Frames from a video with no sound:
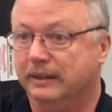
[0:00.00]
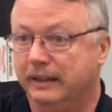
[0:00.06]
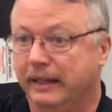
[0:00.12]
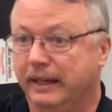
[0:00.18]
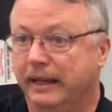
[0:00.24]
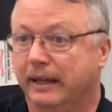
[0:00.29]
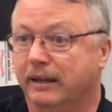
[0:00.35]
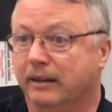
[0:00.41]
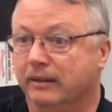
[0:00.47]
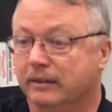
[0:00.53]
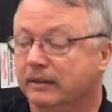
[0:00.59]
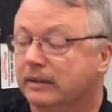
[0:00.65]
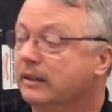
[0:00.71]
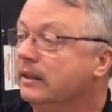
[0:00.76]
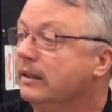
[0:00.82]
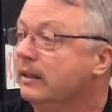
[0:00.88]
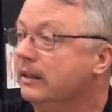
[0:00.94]
Yeah.
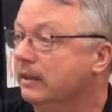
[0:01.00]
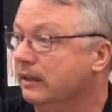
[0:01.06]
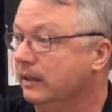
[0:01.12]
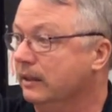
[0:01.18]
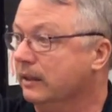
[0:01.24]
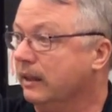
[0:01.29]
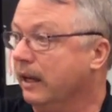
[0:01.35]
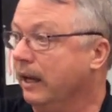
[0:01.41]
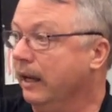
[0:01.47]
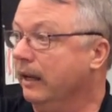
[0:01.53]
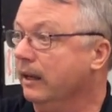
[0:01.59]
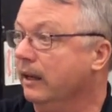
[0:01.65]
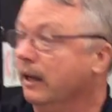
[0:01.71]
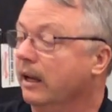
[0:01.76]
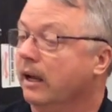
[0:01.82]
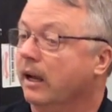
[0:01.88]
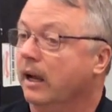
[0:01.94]
Okay?
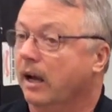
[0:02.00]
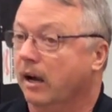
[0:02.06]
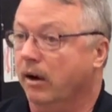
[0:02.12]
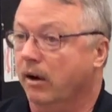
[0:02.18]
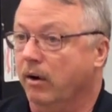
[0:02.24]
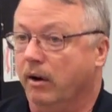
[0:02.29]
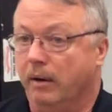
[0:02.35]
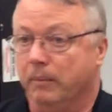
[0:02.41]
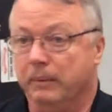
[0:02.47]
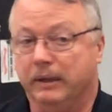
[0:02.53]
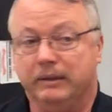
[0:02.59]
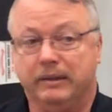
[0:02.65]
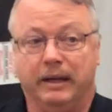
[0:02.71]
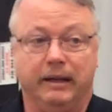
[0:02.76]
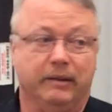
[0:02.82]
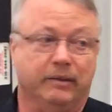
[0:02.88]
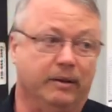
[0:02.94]
I'm going
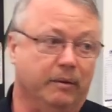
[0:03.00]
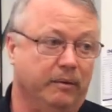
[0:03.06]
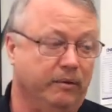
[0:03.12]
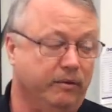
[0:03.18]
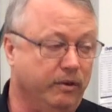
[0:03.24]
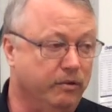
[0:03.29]
to tell you something.